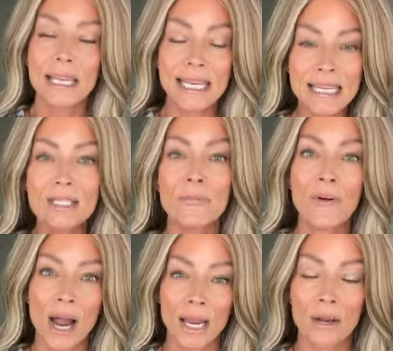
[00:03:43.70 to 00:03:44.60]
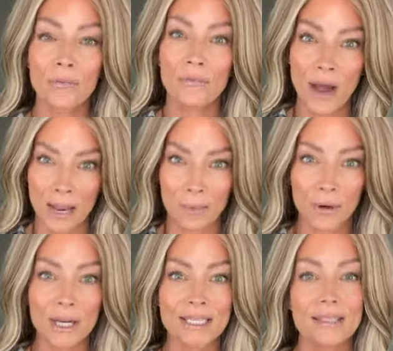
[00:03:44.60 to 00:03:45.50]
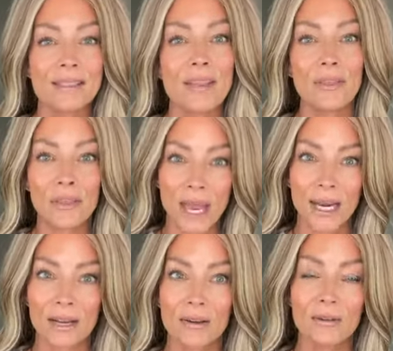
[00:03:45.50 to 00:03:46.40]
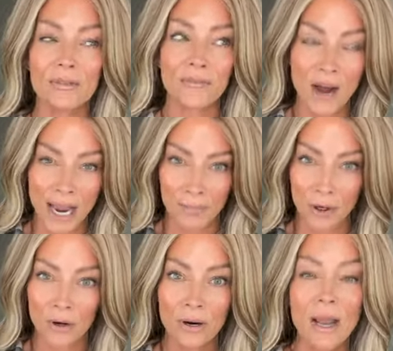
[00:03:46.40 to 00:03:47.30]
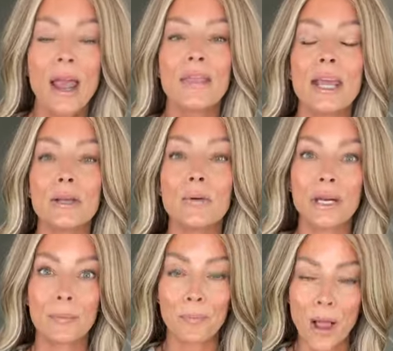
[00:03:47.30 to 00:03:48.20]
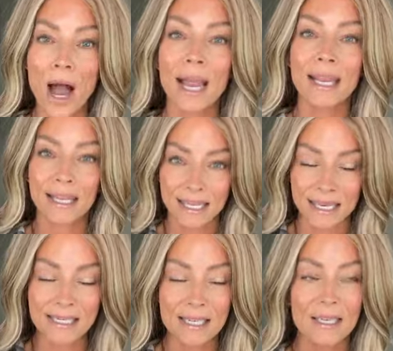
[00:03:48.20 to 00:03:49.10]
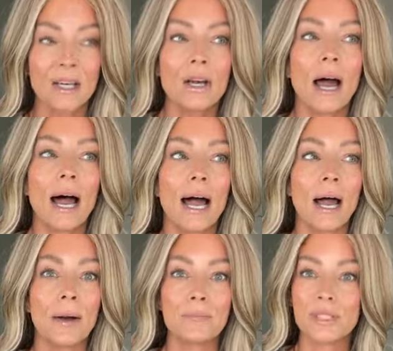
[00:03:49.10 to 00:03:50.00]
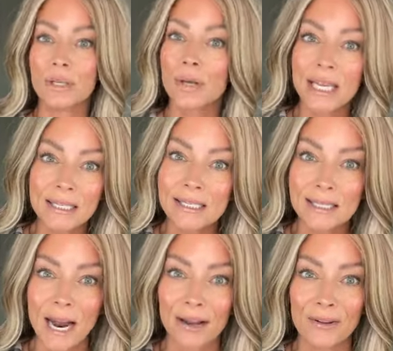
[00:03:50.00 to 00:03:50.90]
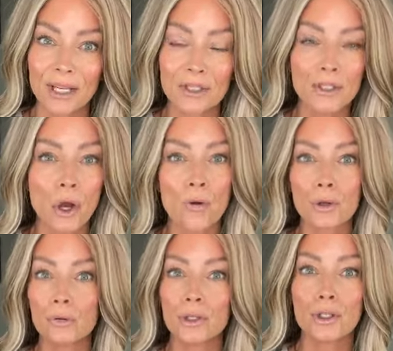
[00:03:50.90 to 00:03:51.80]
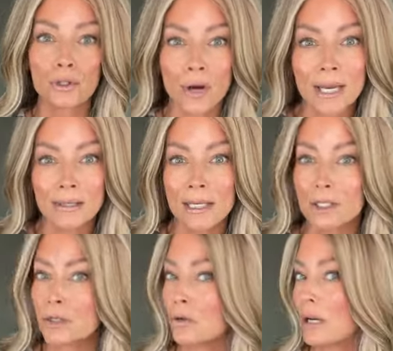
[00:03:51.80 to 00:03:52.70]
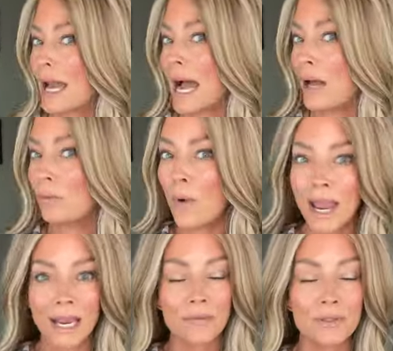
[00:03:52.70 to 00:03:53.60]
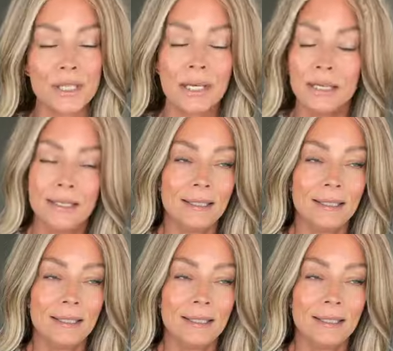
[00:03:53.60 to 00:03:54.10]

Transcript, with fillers: heat defiant fiber is a synthetic fiber that you can apply heat um, to heat style it. So you could straighten this, you could add waves,